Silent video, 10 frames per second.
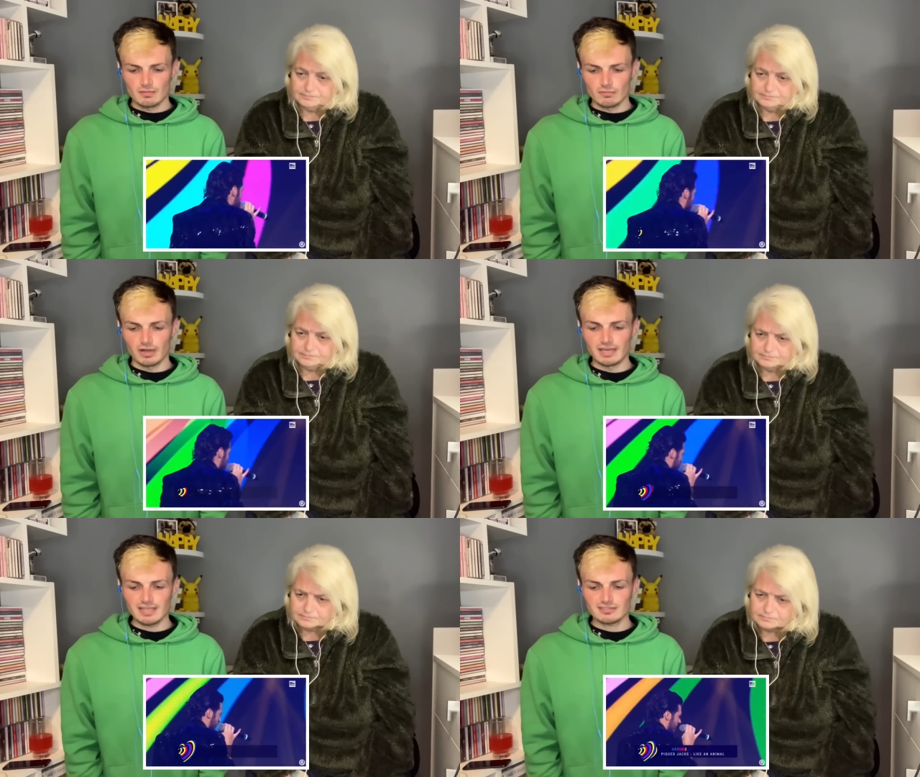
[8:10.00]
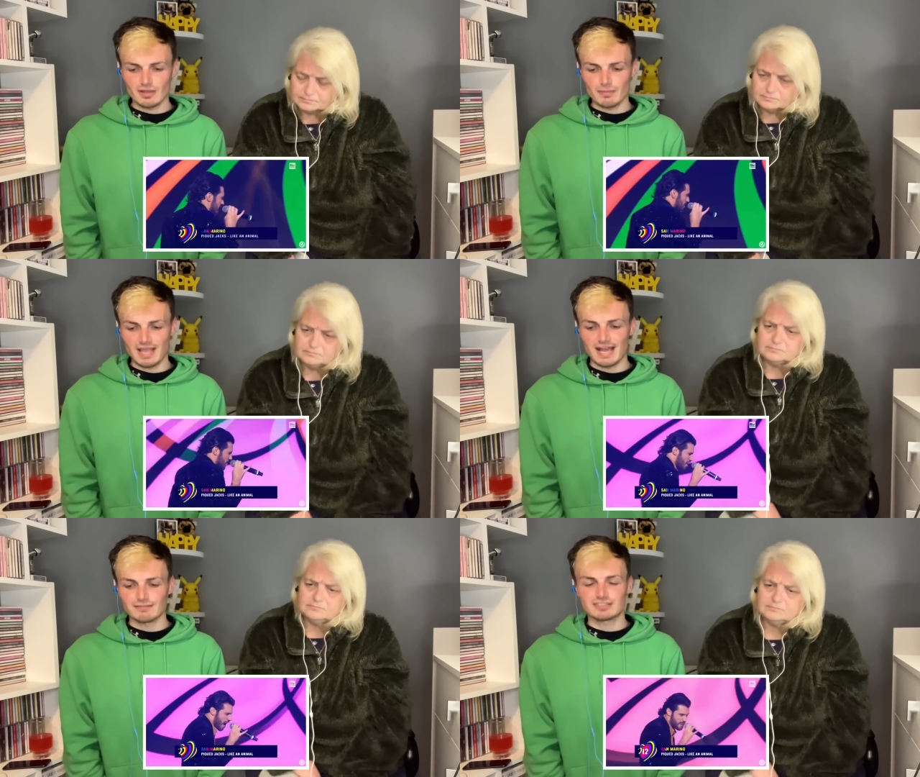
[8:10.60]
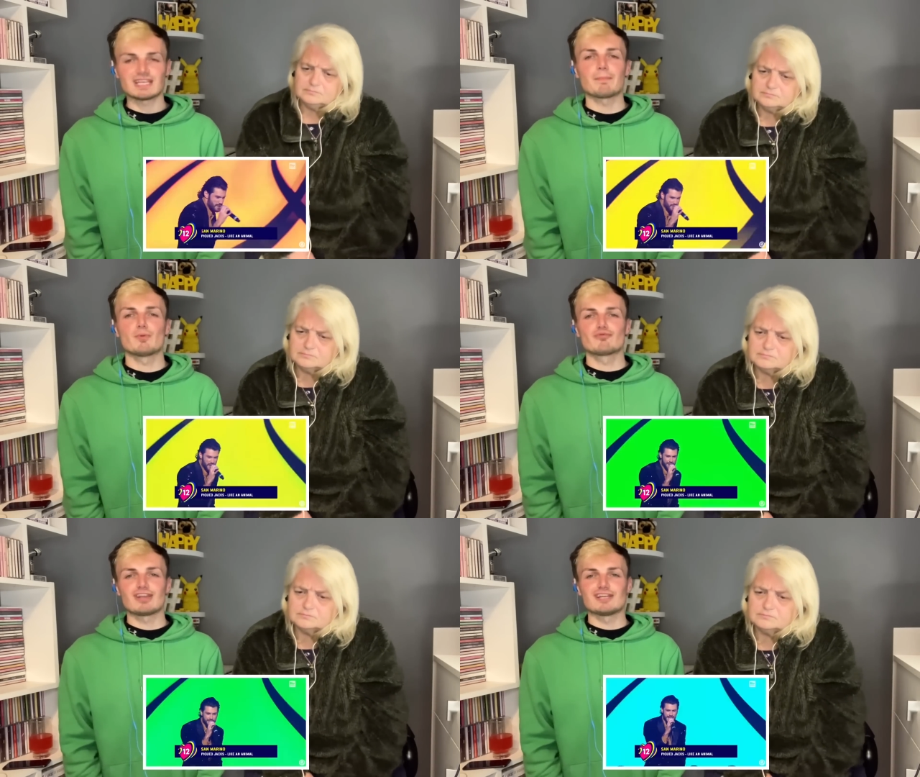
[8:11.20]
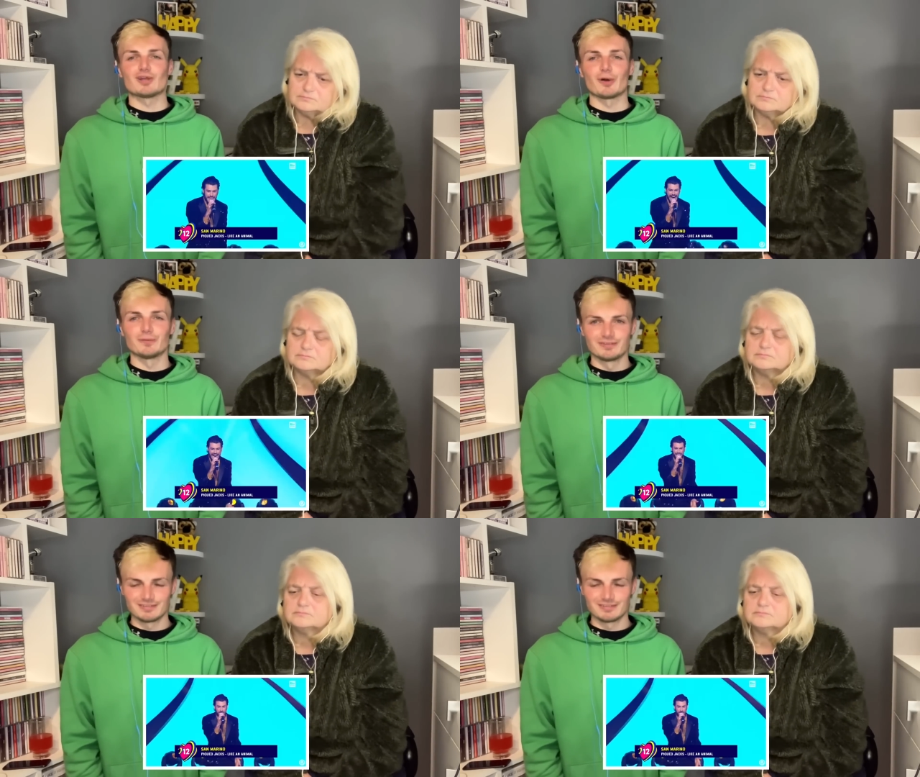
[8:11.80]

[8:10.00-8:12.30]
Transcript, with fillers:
Speaker 1: Right, next up we have San Marino.